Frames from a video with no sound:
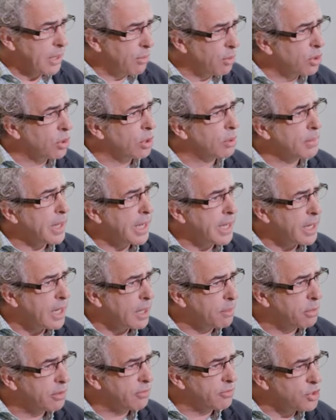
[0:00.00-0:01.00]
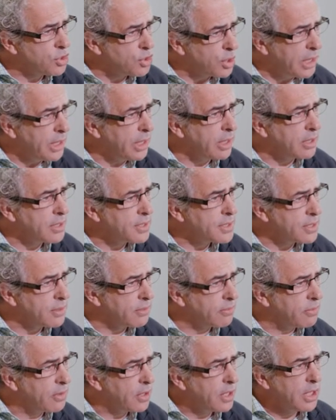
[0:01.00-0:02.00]
Now, we're all made up of trillions
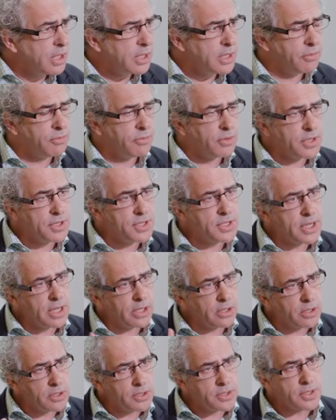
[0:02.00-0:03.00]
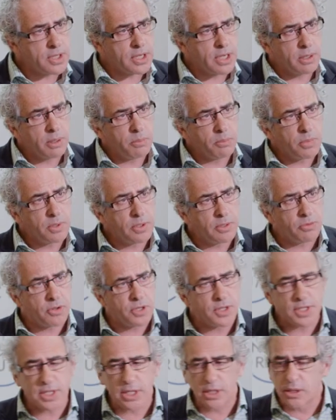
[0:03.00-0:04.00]
of different cells, um,
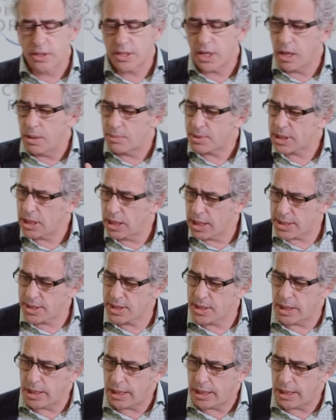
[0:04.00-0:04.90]
different cell types cluster